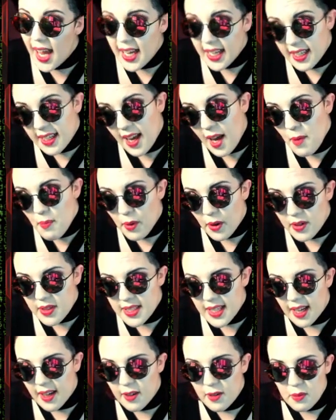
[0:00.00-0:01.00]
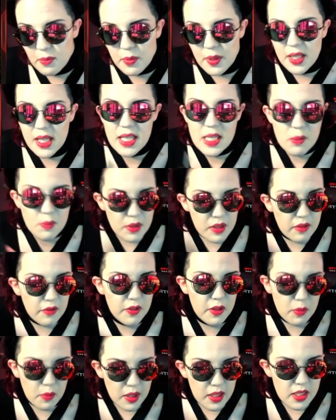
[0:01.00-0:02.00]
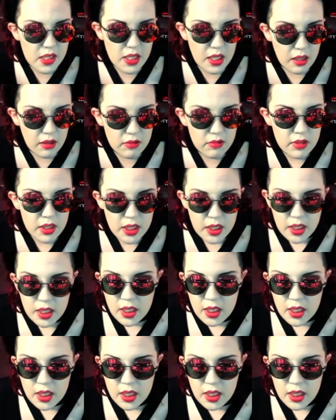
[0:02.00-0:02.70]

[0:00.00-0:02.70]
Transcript: kind of got burnt out, but it's been a few months now.